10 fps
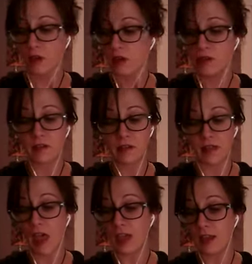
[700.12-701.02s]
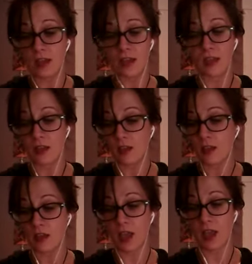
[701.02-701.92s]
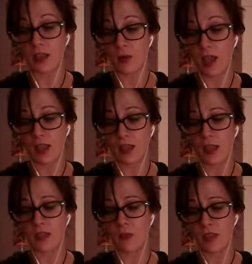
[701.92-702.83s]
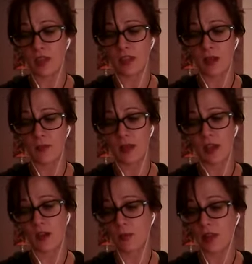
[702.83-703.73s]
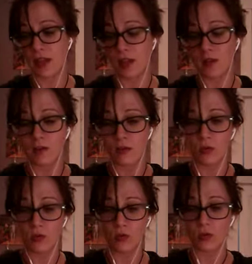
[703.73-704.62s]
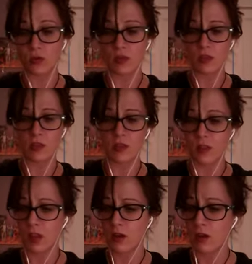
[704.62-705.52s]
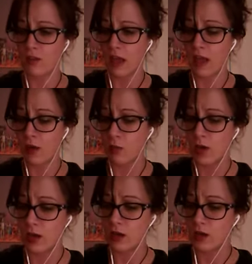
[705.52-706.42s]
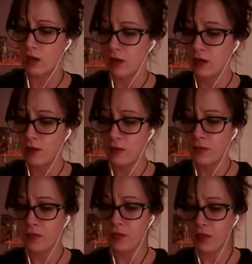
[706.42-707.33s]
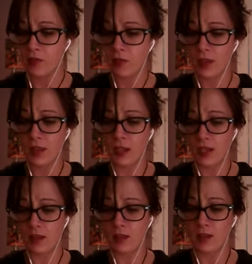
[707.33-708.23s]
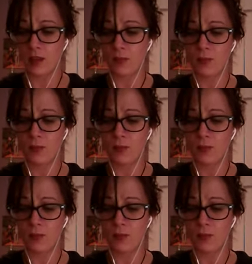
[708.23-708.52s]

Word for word: society get in the way and let them think that being a player is cool and and all that when really like